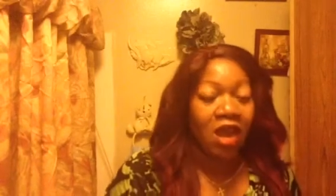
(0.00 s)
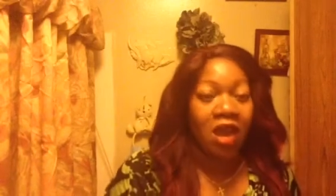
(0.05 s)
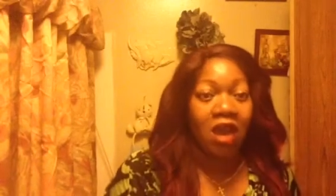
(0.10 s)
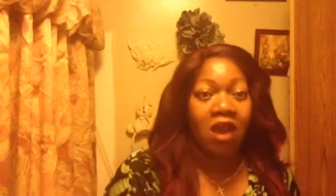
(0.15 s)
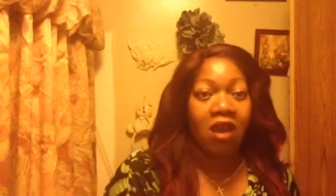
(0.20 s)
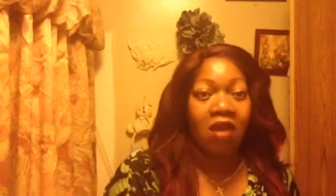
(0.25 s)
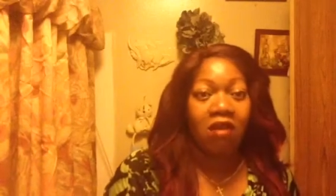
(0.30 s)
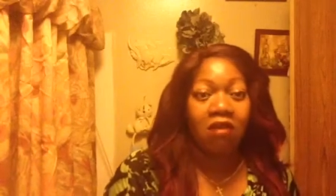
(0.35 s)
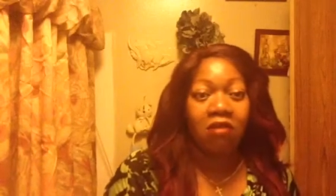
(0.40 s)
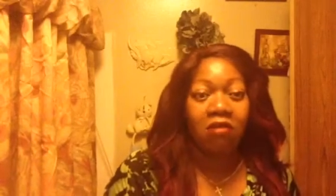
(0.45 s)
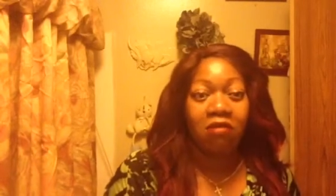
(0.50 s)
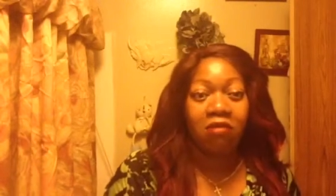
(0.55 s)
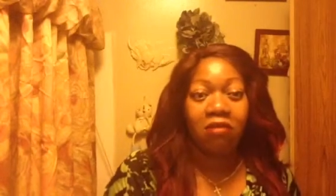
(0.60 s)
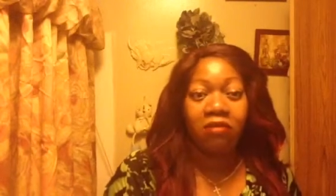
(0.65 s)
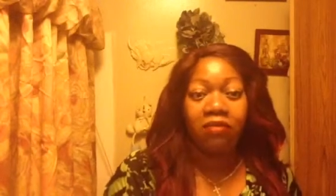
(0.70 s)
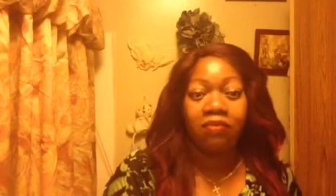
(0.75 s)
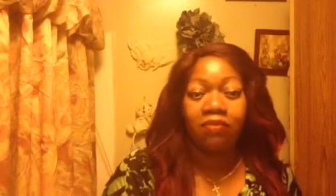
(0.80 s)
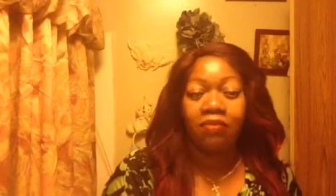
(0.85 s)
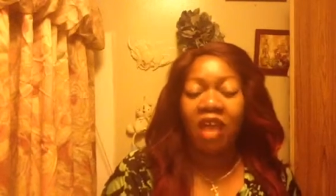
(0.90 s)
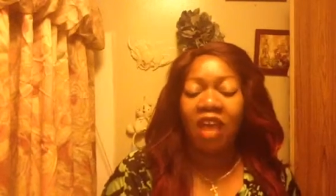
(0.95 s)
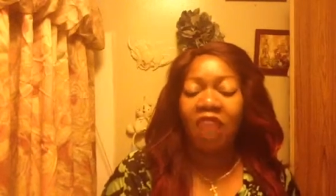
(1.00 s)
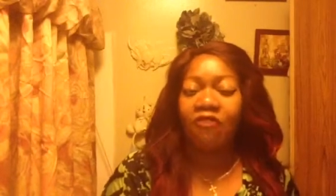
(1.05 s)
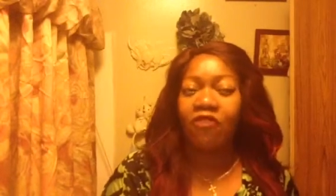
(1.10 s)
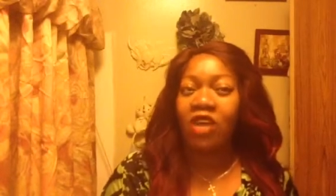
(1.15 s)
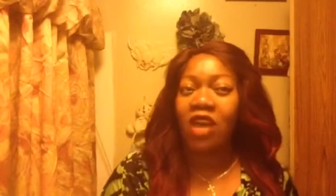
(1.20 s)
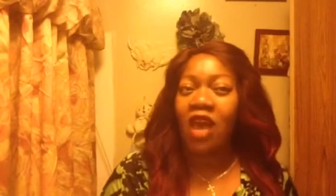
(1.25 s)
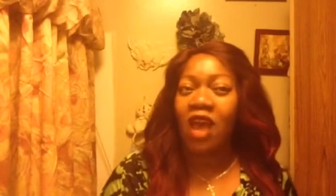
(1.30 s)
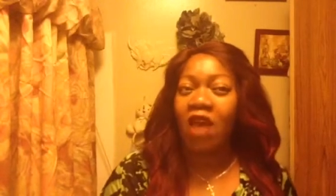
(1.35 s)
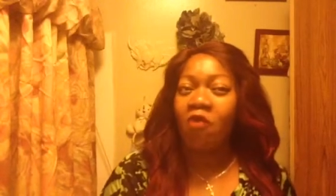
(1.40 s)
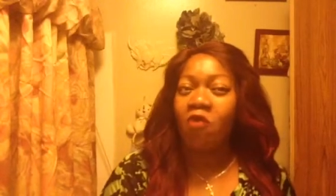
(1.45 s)
Um, I
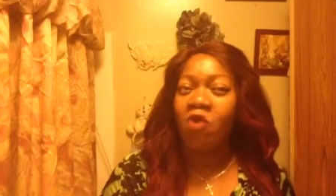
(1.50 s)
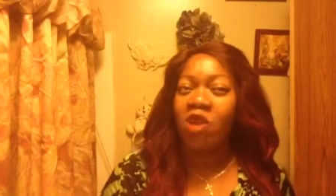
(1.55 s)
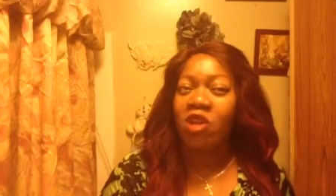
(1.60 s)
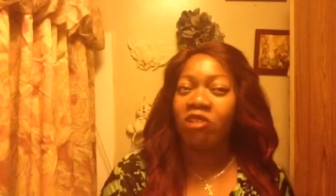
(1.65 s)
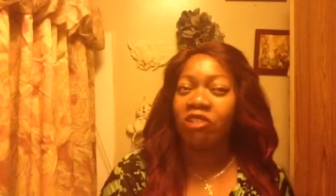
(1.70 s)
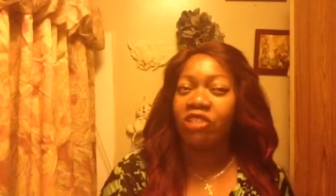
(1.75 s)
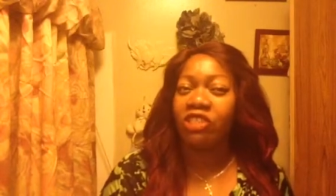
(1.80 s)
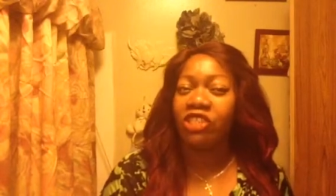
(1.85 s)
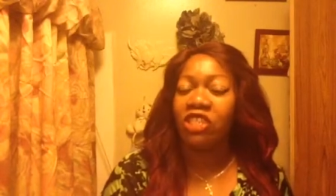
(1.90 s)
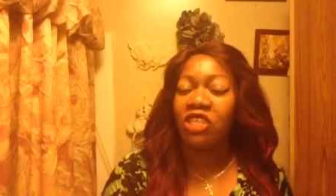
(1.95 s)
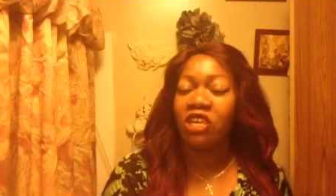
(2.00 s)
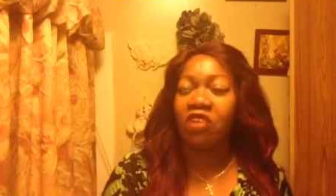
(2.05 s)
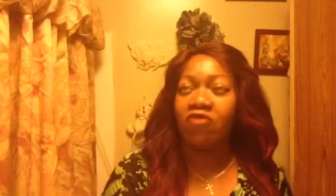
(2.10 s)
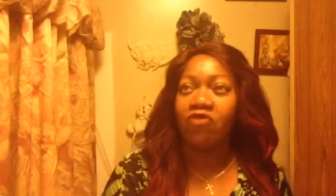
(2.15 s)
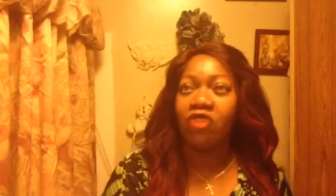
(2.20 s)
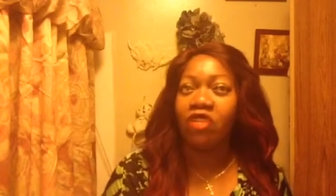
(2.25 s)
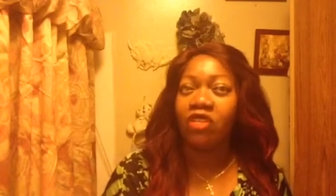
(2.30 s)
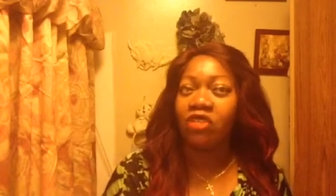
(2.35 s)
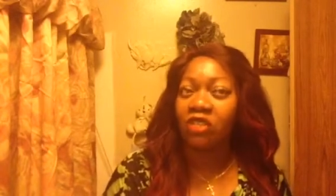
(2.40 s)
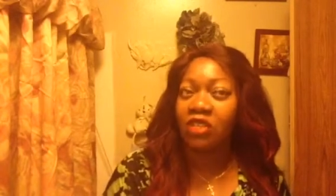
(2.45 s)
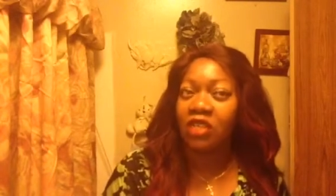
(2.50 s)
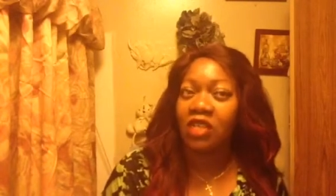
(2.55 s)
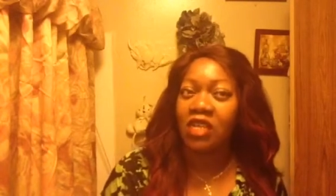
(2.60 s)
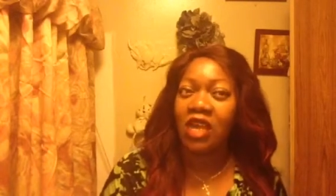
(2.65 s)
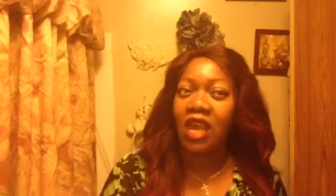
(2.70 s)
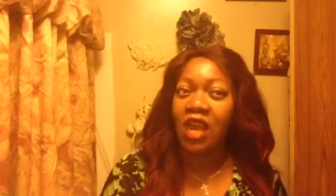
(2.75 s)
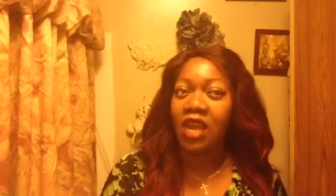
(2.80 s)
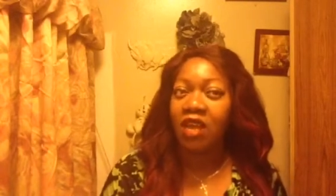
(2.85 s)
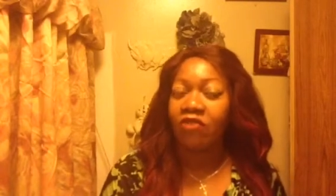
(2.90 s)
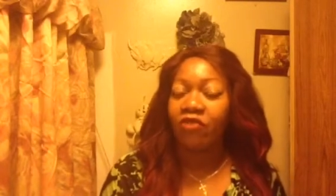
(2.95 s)
forgot where she originally
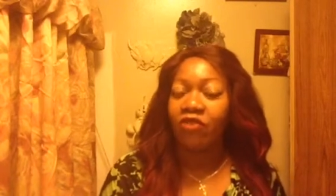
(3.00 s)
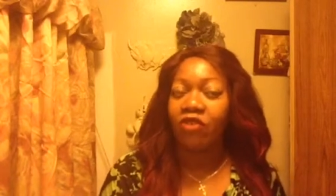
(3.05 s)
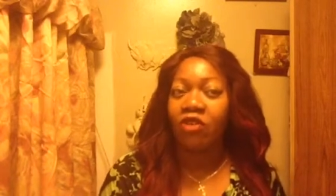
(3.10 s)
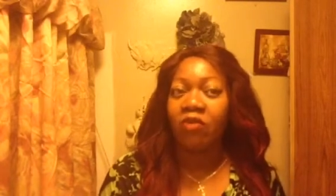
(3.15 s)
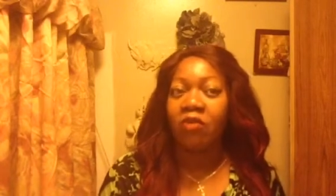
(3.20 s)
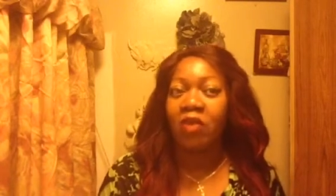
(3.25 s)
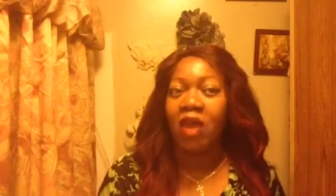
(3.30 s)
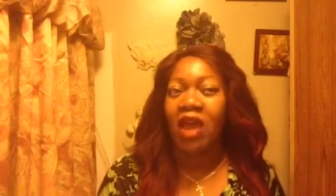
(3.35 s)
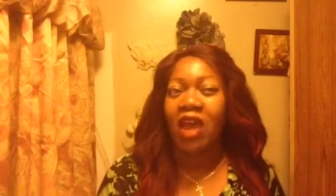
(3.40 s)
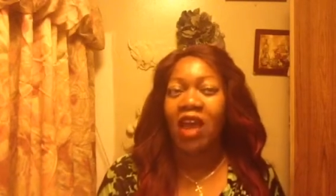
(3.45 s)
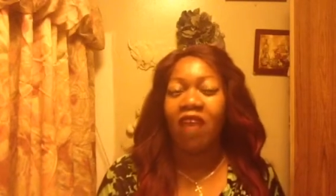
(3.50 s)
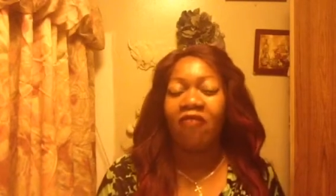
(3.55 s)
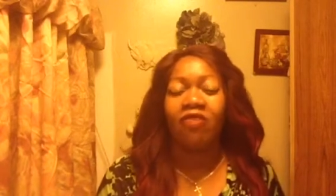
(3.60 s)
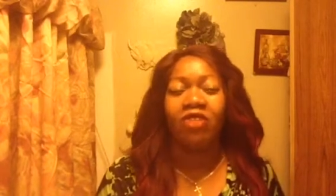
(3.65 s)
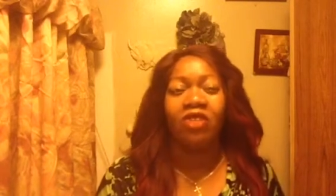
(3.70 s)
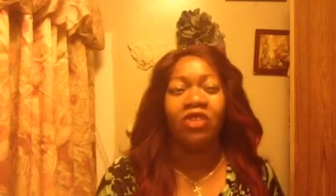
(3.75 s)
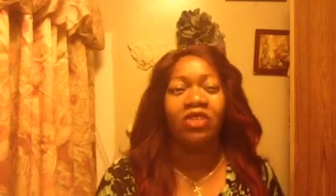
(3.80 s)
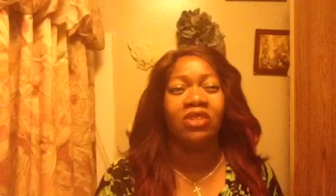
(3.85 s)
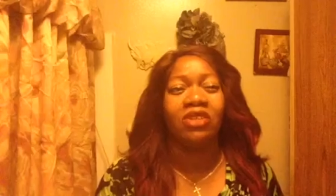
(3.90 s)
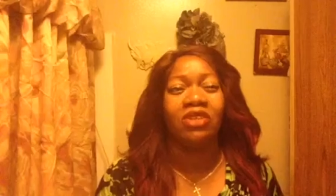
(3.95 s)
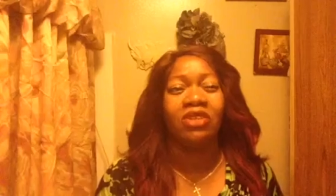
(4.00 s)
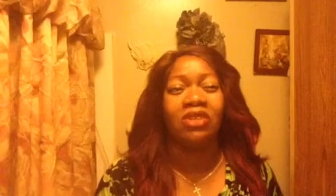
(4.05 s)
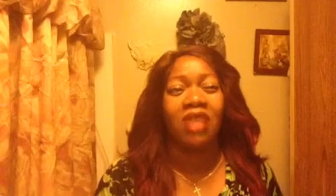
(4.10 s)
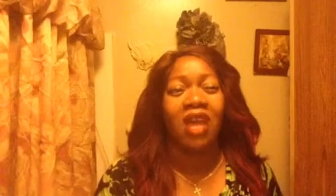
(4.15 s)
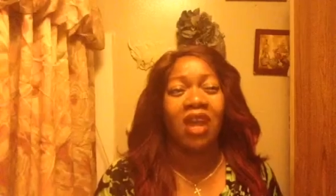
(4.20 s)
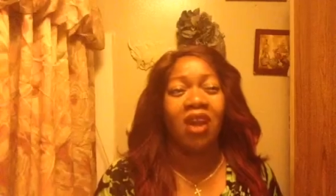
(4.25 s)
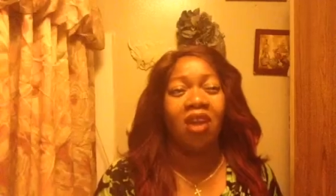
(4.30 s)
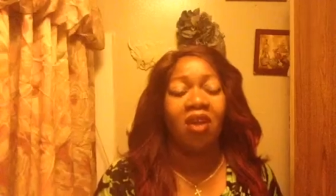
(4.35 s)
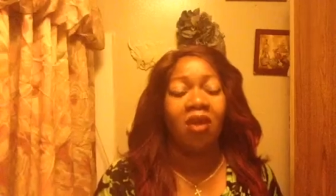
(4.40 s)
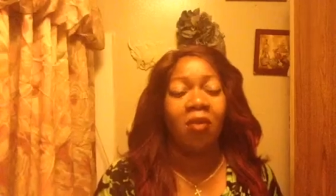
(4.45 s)
got it from. I have to look
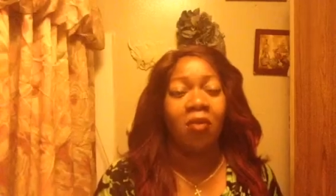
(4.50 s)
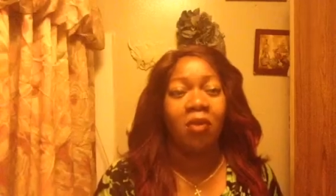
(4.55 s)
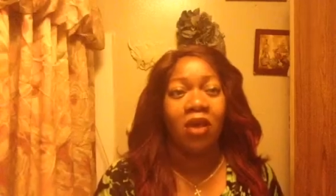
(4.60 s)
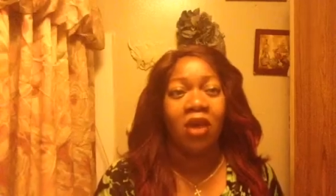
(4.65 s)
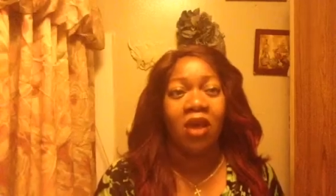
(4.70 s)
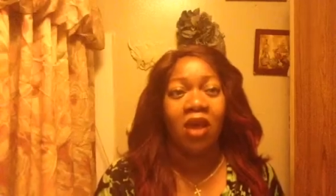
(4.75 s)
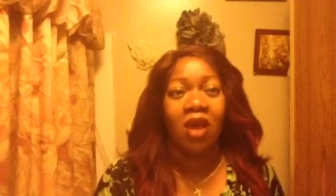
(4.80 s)
that up.